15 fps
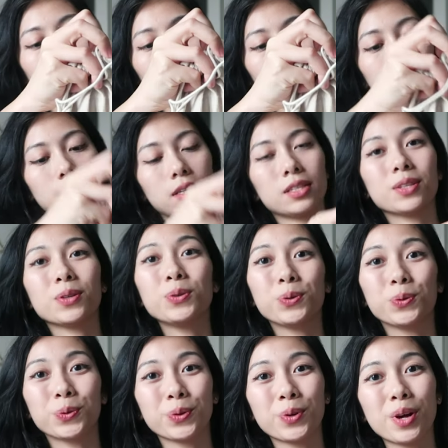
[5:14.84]
What is this?
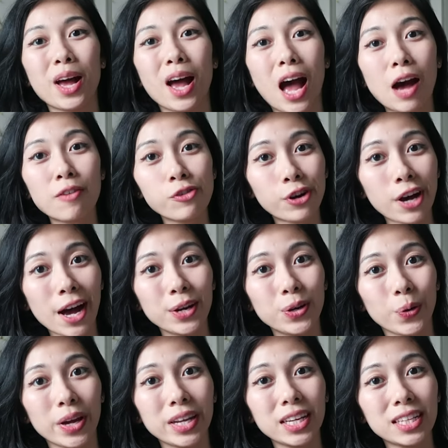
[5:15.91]
Ooh,
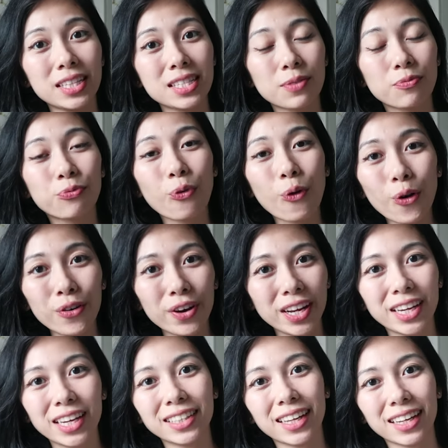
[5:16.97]
avocado, and it's 4
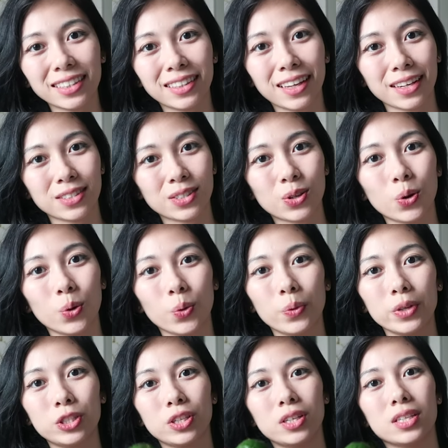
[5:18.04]
ringgit at Tesco,
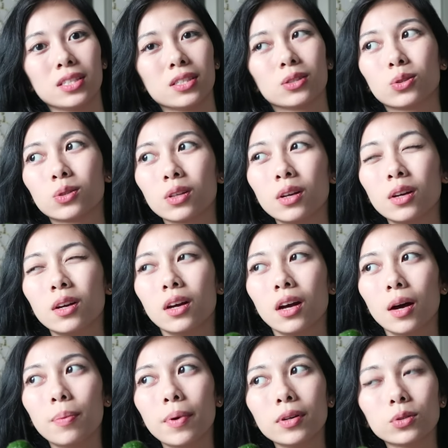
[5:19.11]
which is
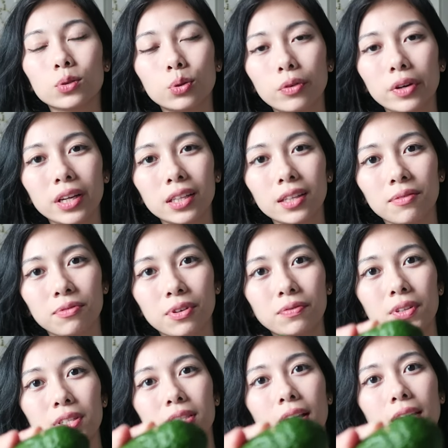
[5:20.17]
about 2 ringgit and
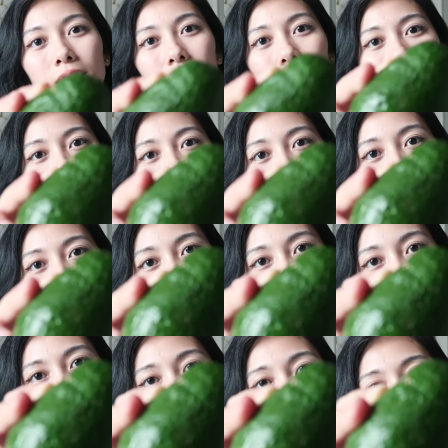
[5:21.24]
50 cents
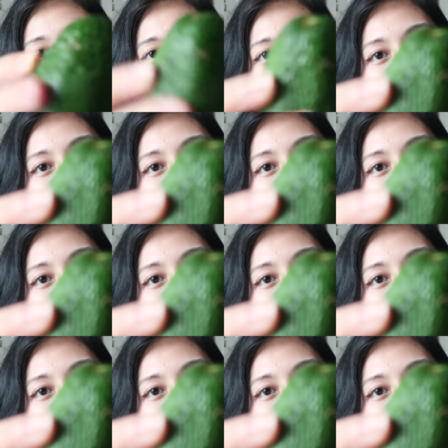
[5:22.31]
cheaper